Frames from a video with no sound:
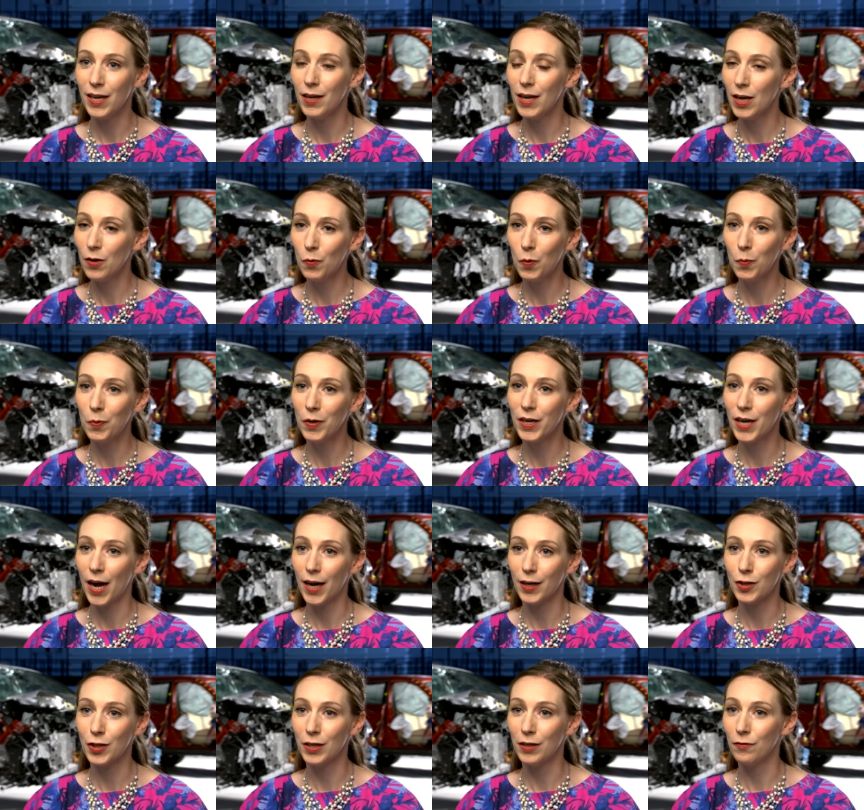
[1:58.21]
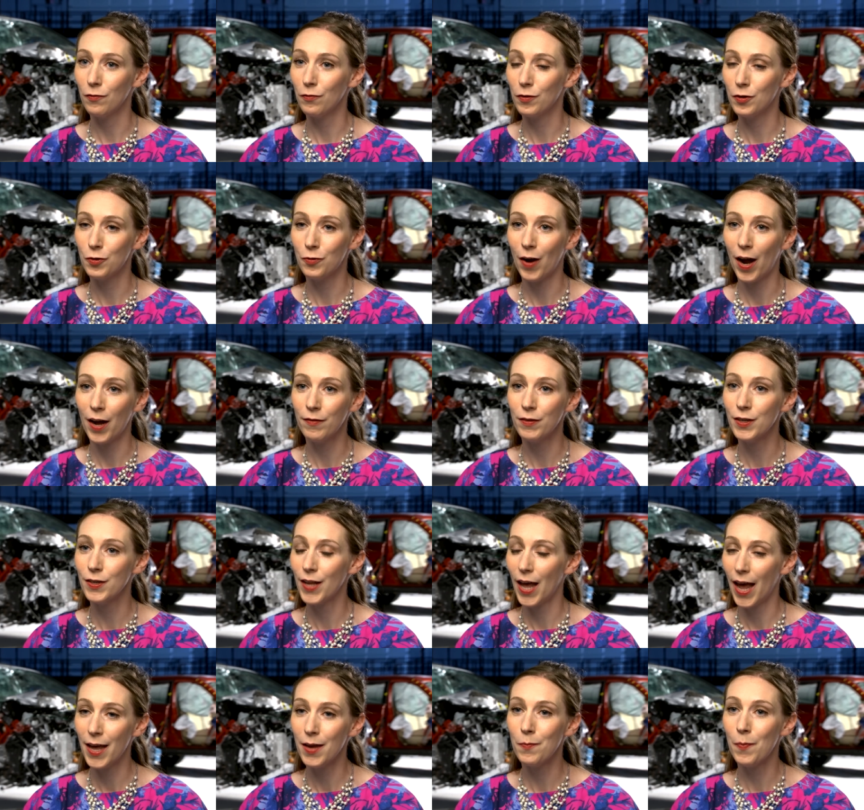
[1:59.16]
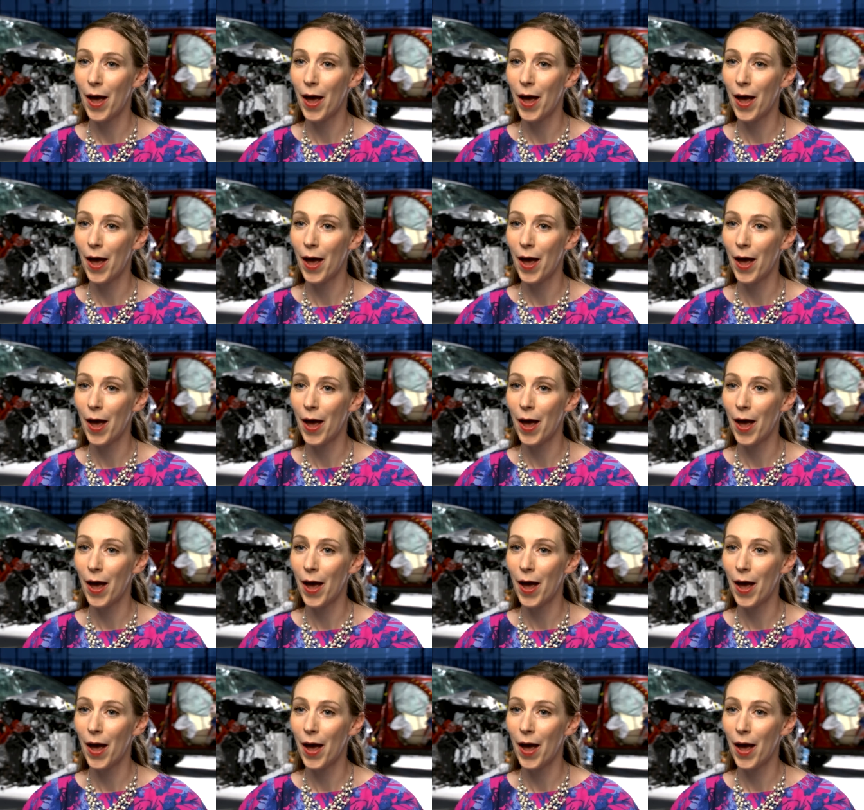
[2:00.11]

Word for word: equal protection for drivers and